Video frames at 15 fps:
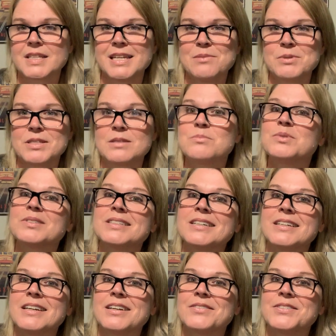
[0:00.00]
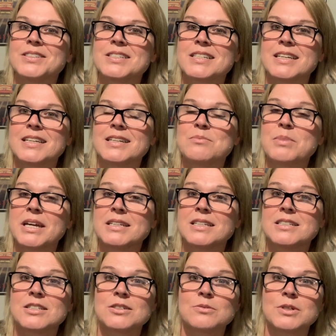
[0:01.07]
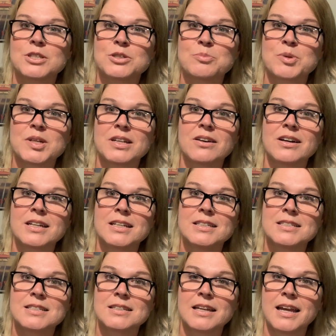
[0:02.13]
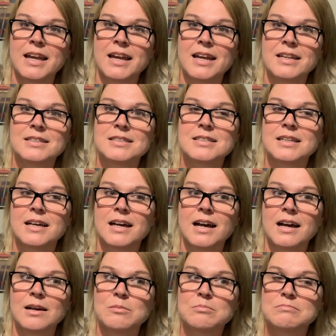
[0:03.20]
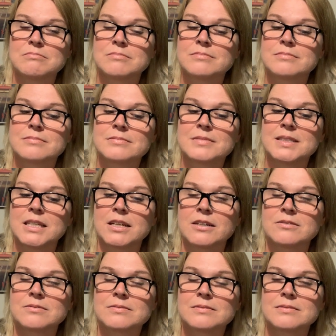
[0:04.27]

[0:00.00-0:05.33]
keep it simple, take care of your skin and pay attention to what you're putting on it. And, um, you know,